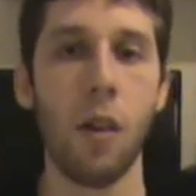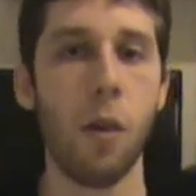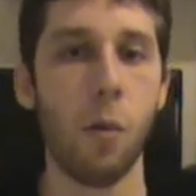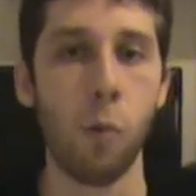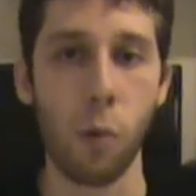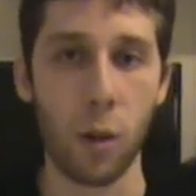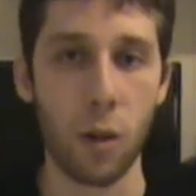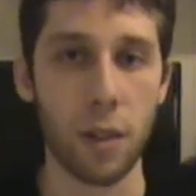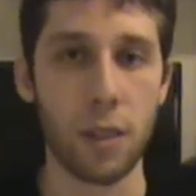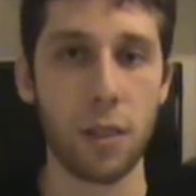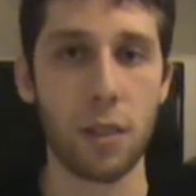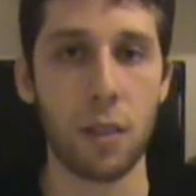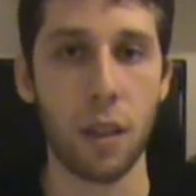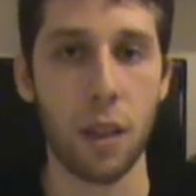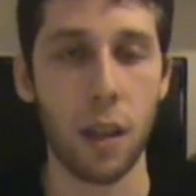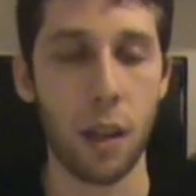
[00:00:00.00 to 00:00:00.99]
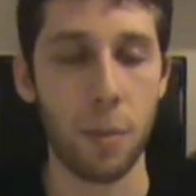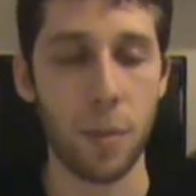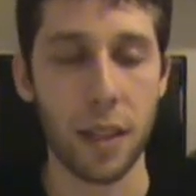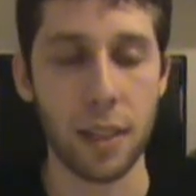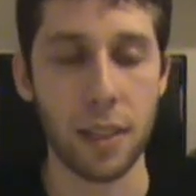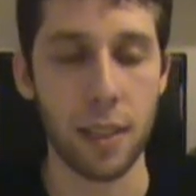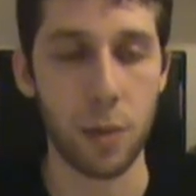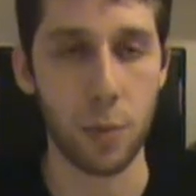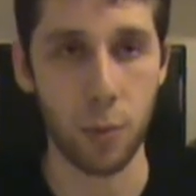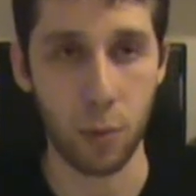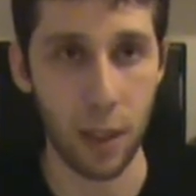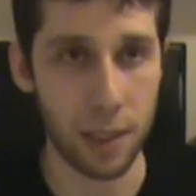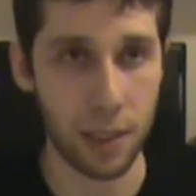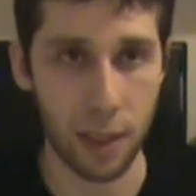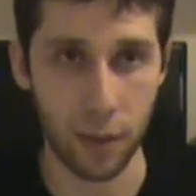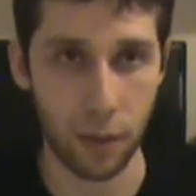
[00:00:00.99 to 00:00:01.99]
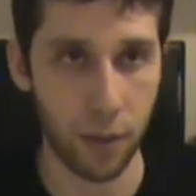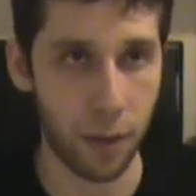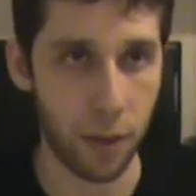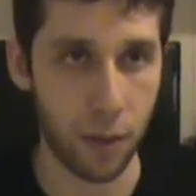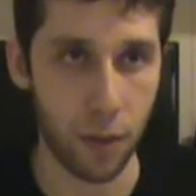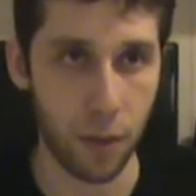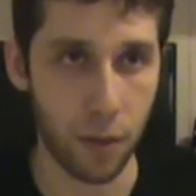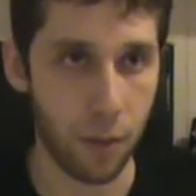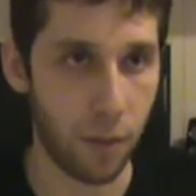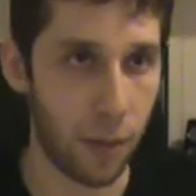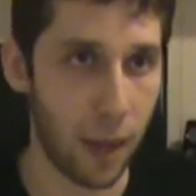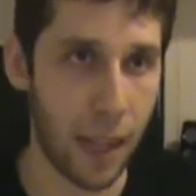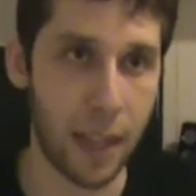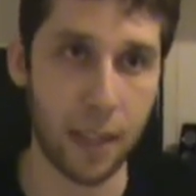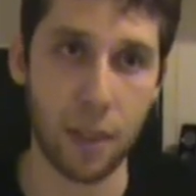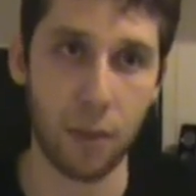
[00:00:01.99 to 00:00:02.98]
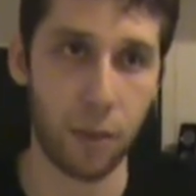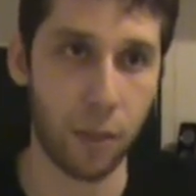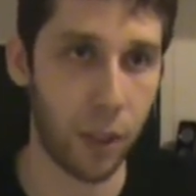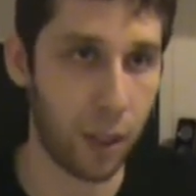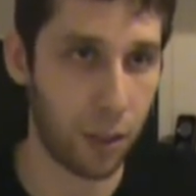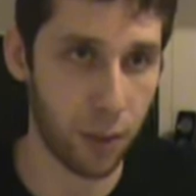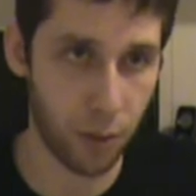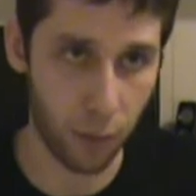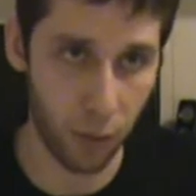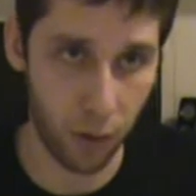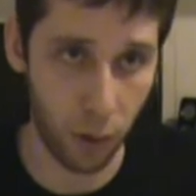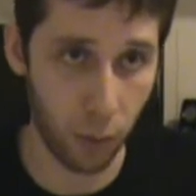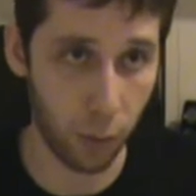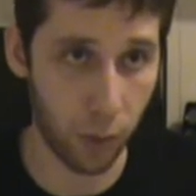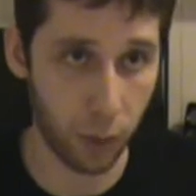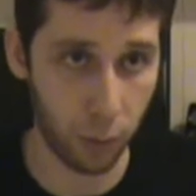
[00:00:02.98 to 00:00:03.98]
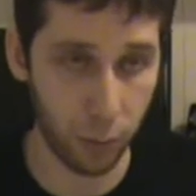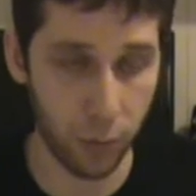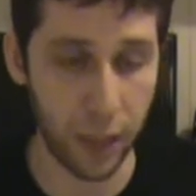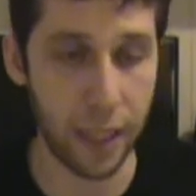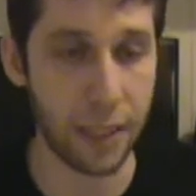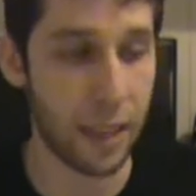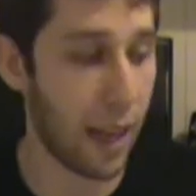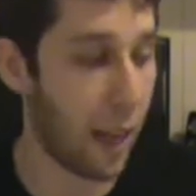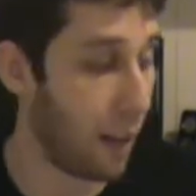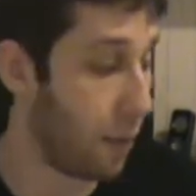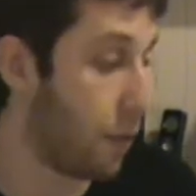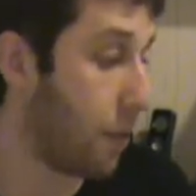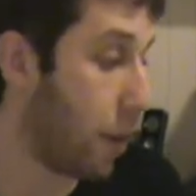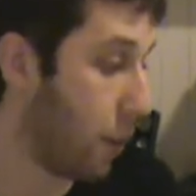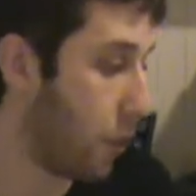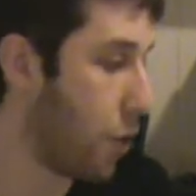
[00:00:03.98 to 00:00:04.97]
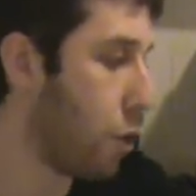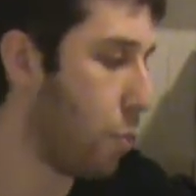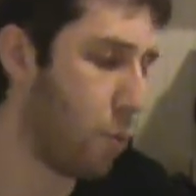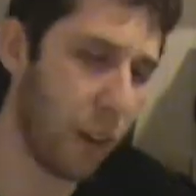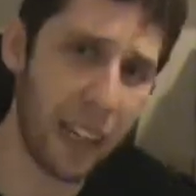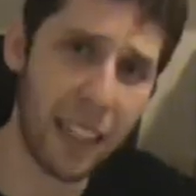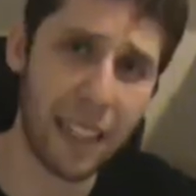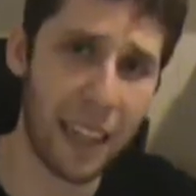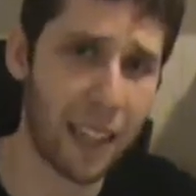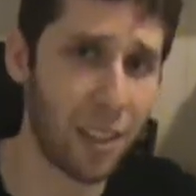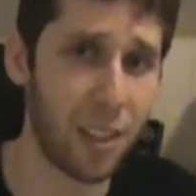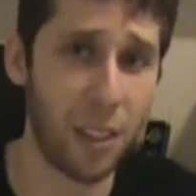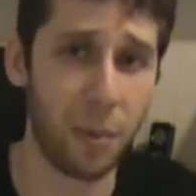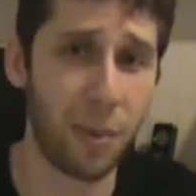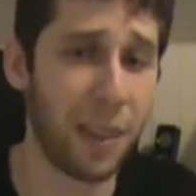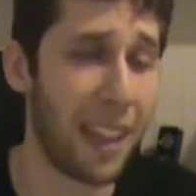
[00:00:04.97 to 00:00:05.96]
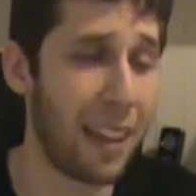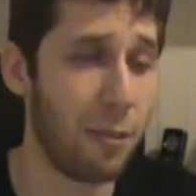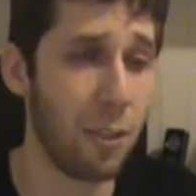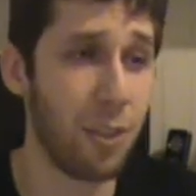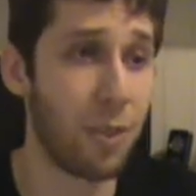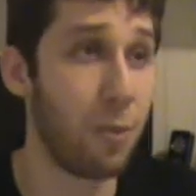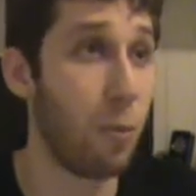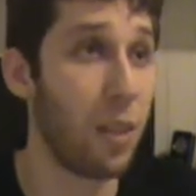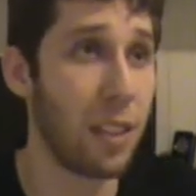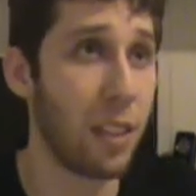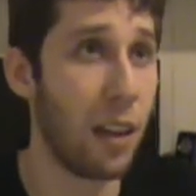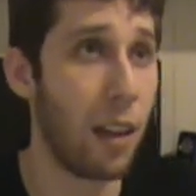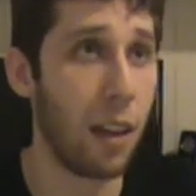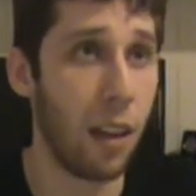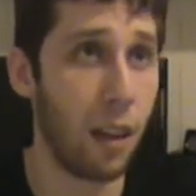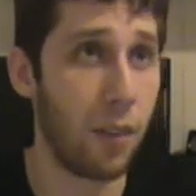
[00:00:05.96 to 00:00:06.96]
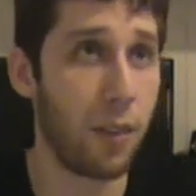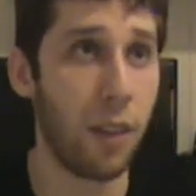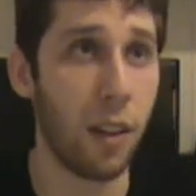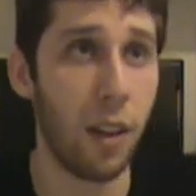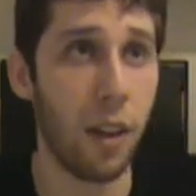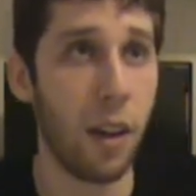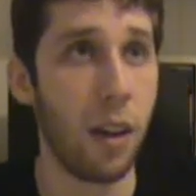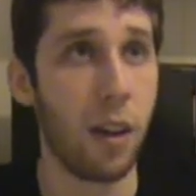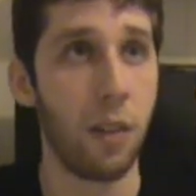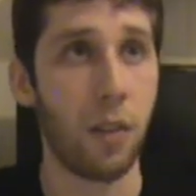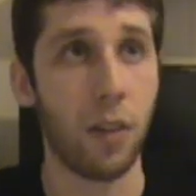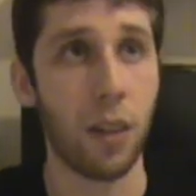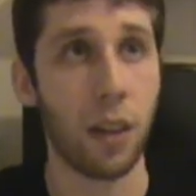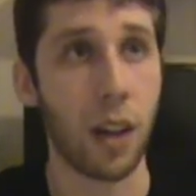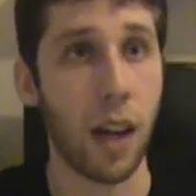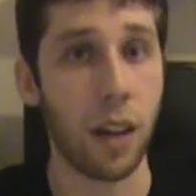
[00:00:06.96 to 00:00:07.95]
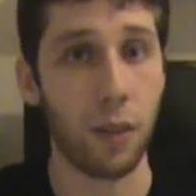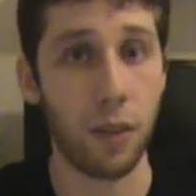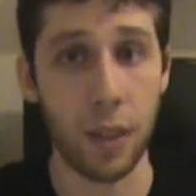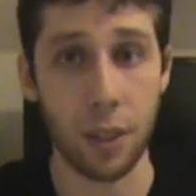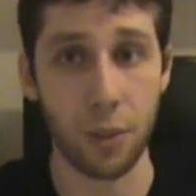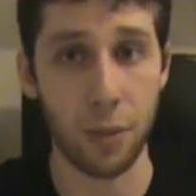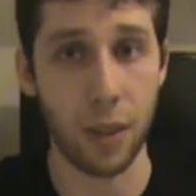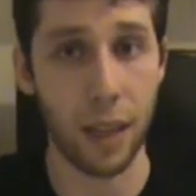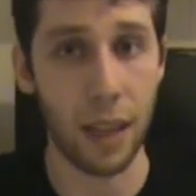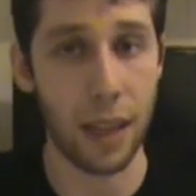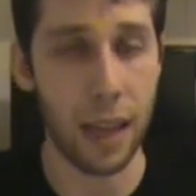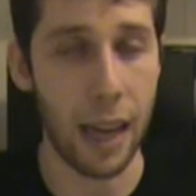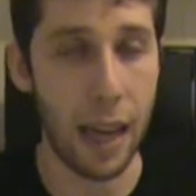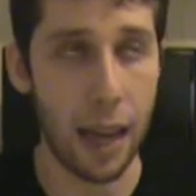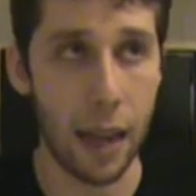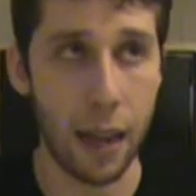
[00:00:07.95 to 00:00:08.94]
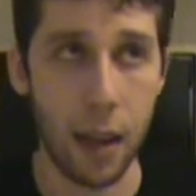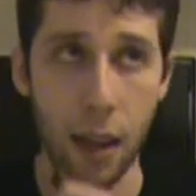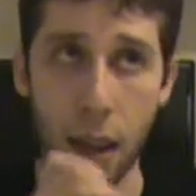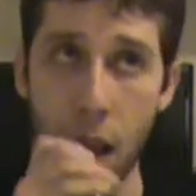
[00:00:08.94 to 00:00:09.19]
worse because he's been wrestling for the last several years with no real. He's had a few breaks actually, but that just wasn't enough for the kind of injury that he had.